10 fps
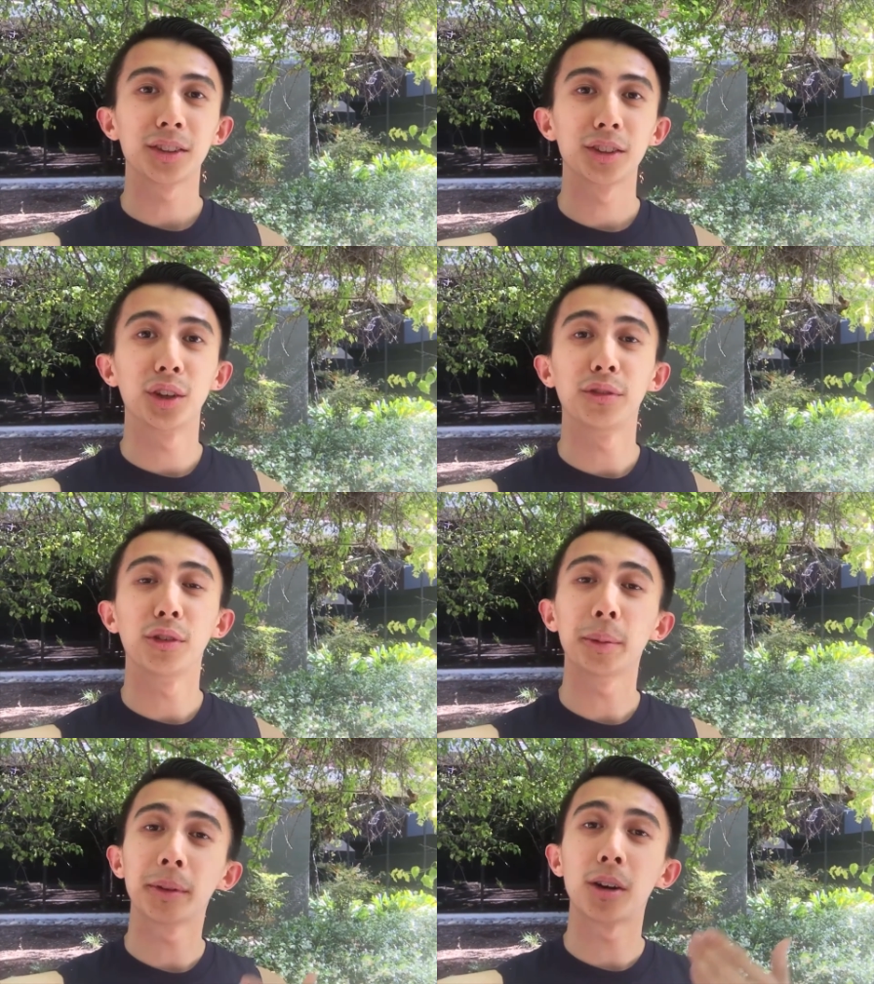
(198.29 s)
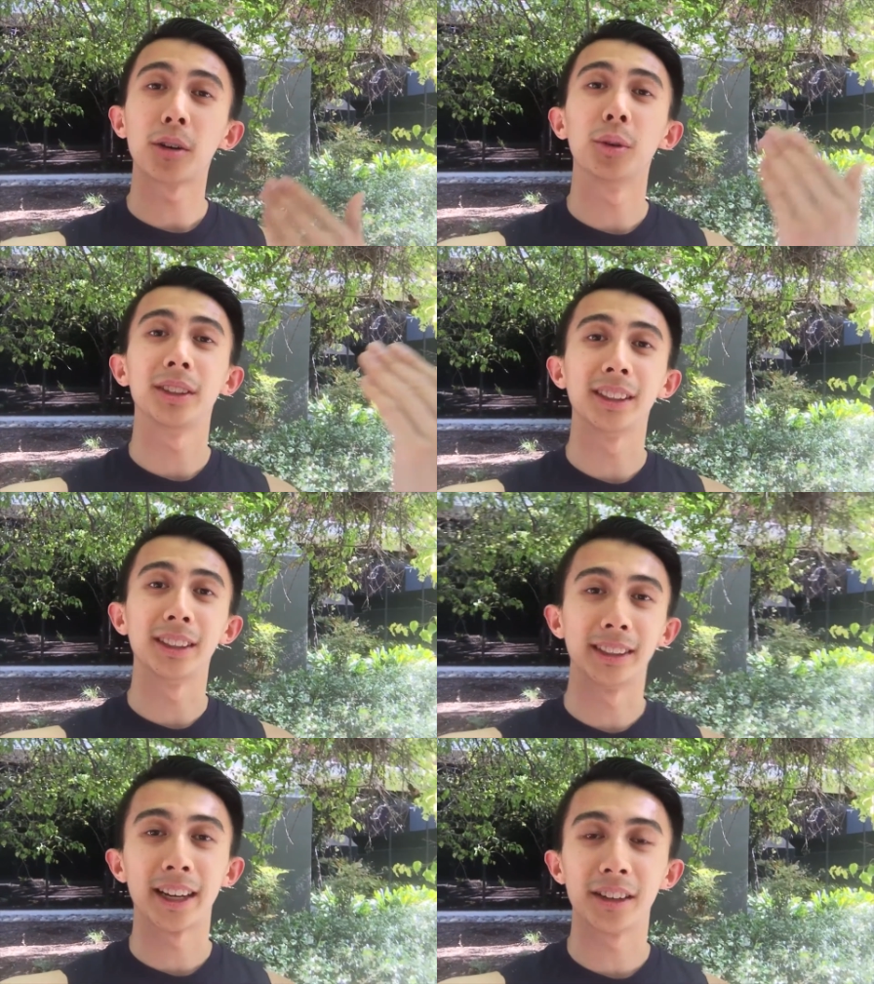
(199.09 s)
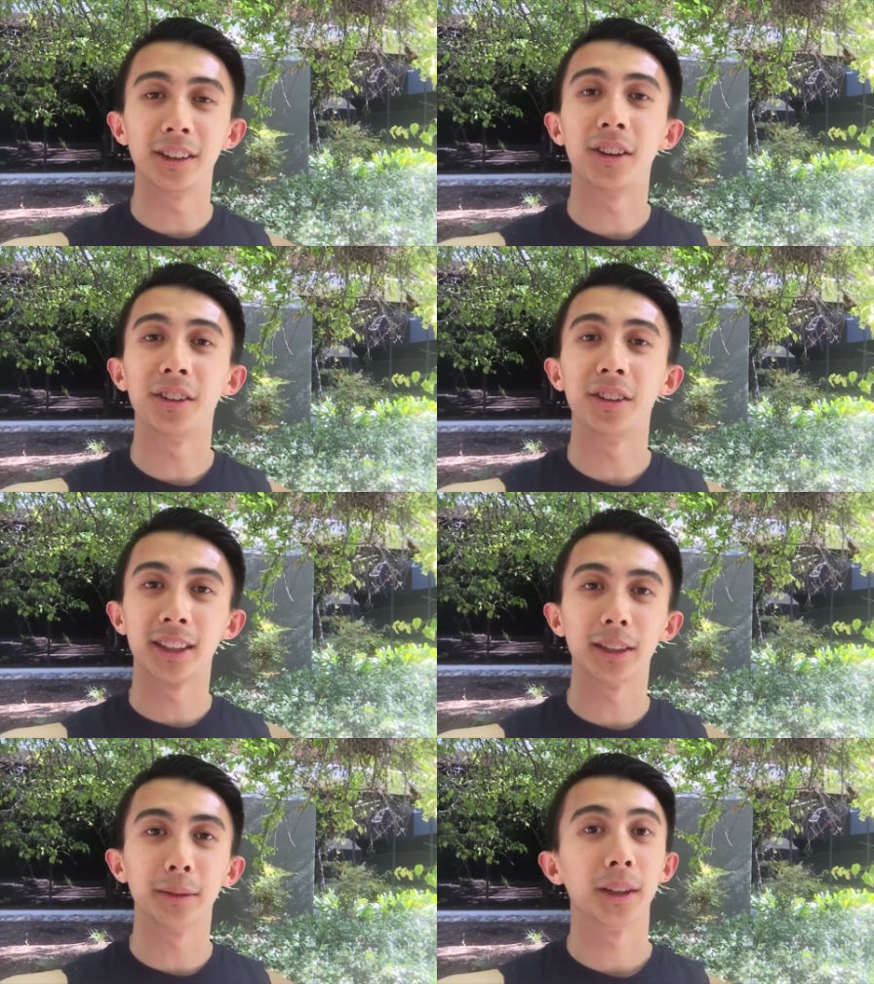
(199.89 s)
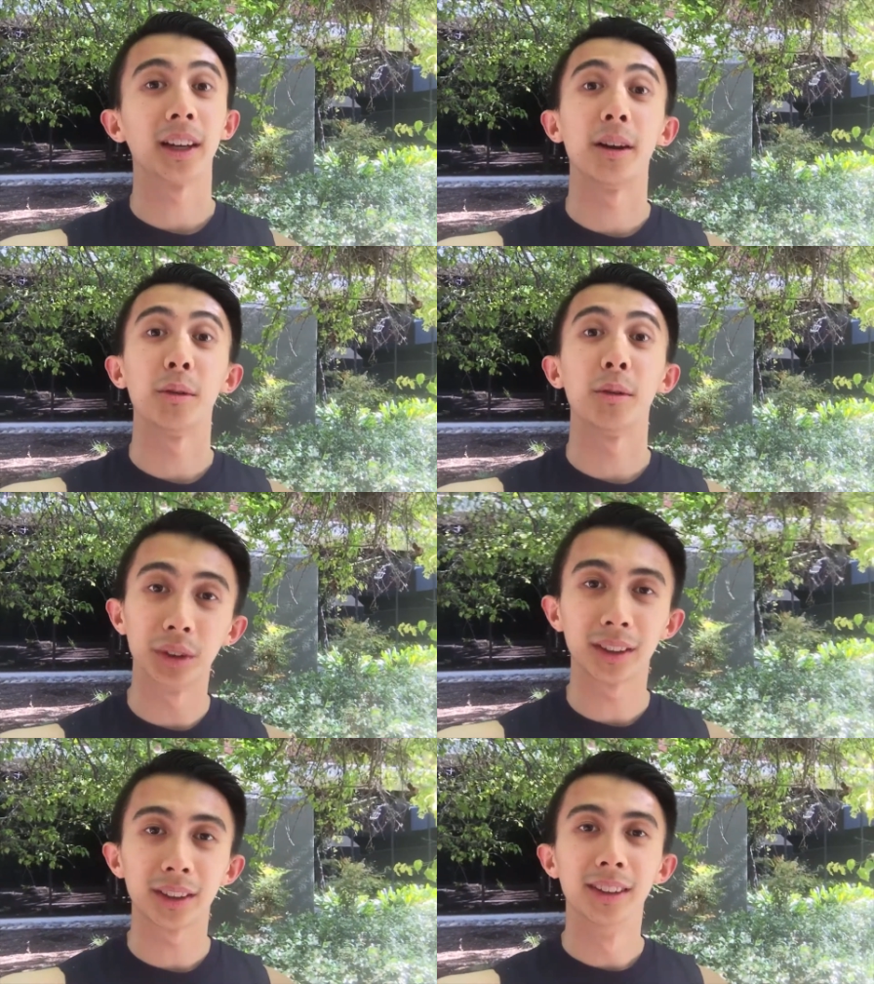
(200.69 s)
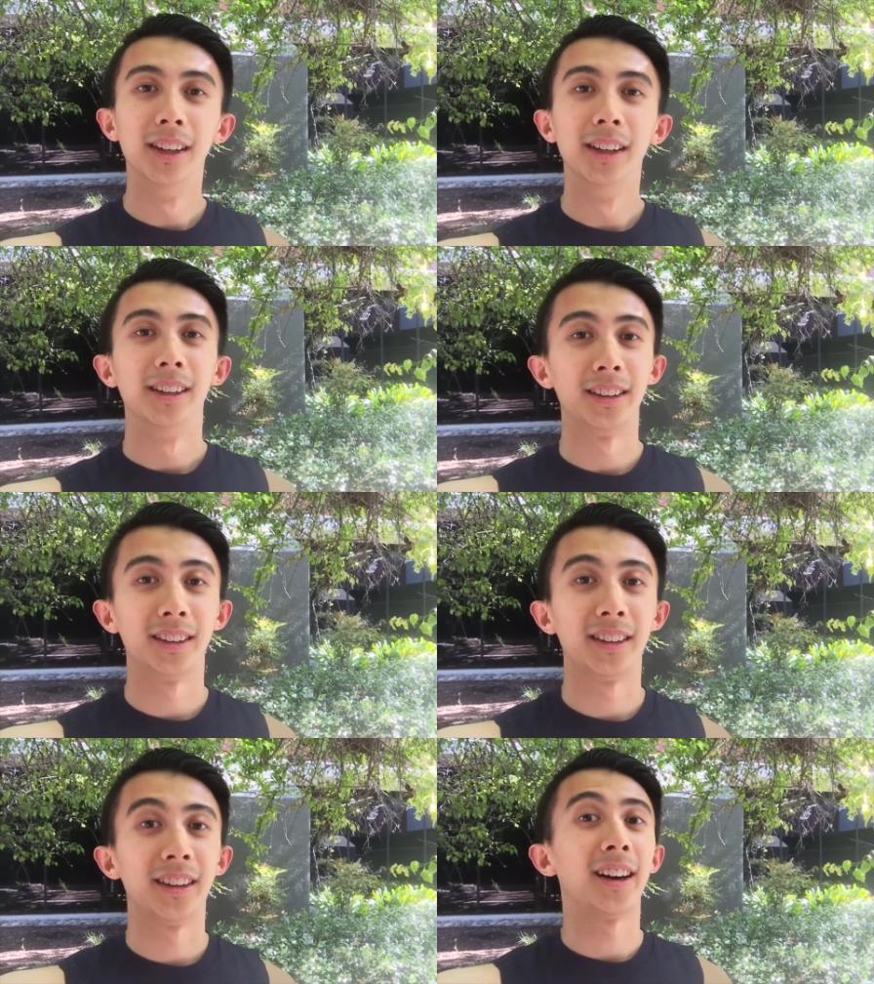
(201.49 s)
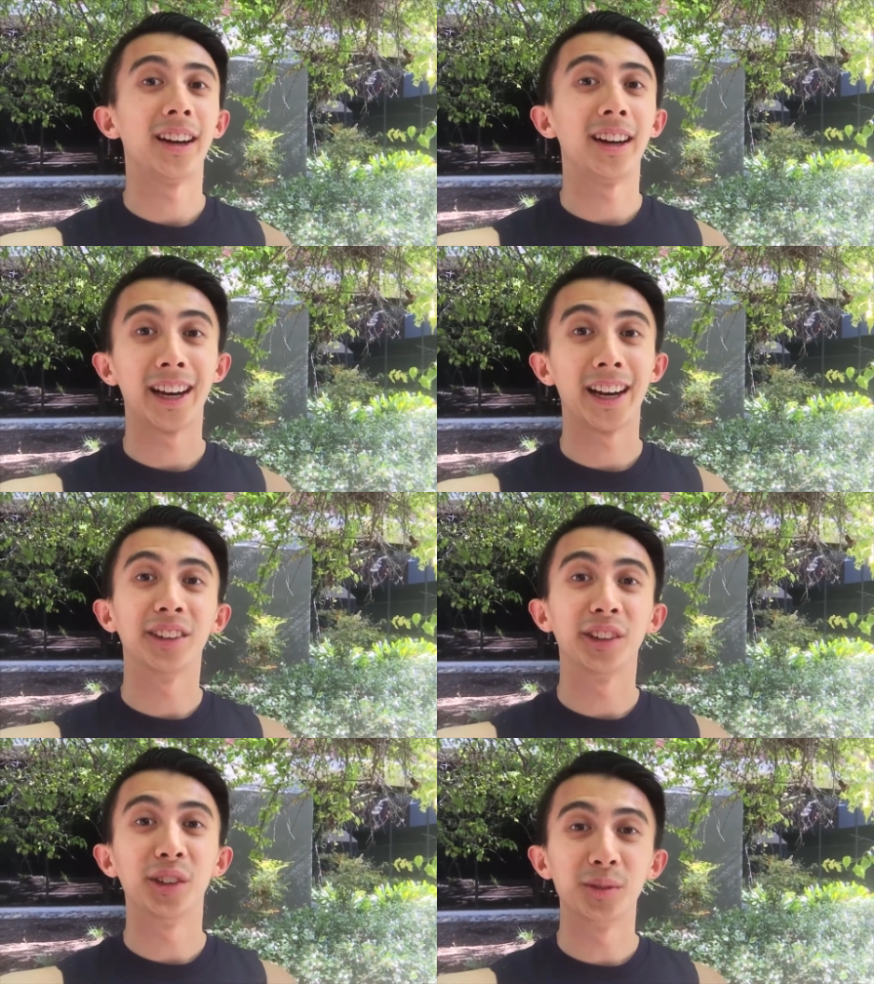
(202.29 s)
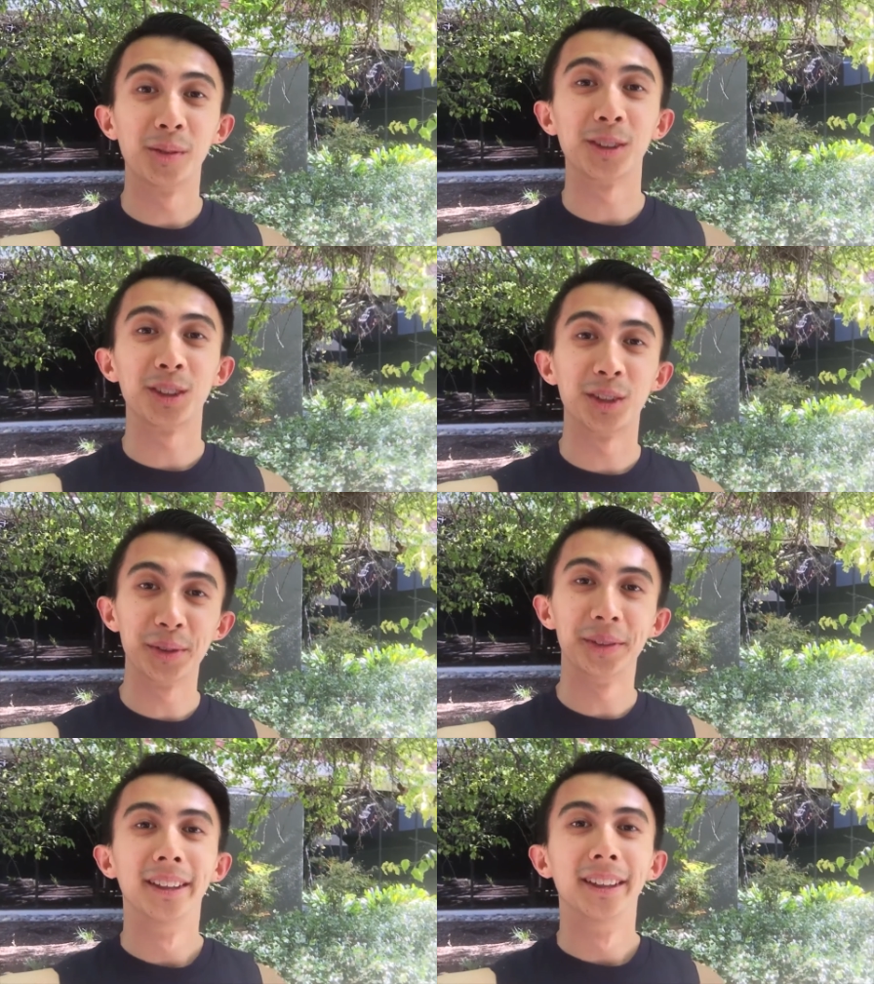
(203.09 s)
So for people that are always sitting down all the time, like at work, uh, I had those moments too.